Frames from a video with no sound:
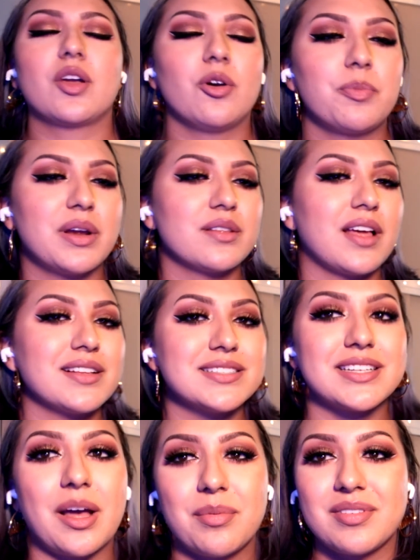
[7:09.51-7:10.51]
Go to your
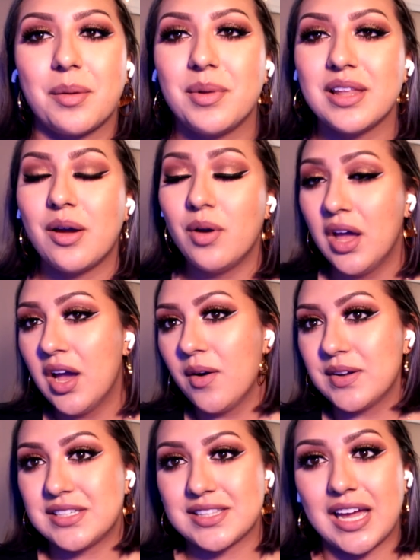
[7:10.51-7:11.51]
thoughts and comments down below
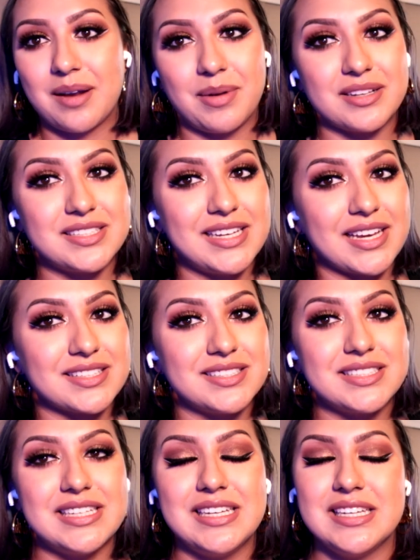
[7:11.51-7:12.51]
what you thought about T
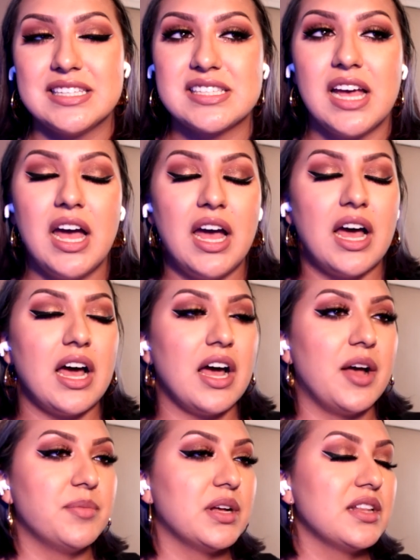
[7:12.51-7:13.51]
X T's
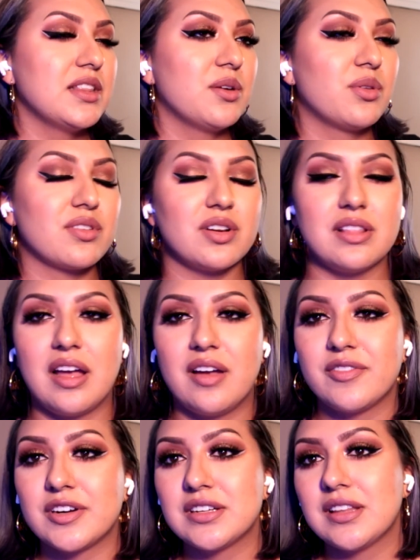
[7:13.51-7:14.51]
um, Loser
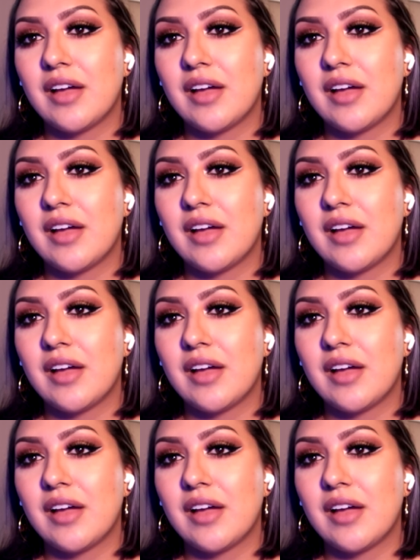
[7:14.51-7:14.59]
Lover.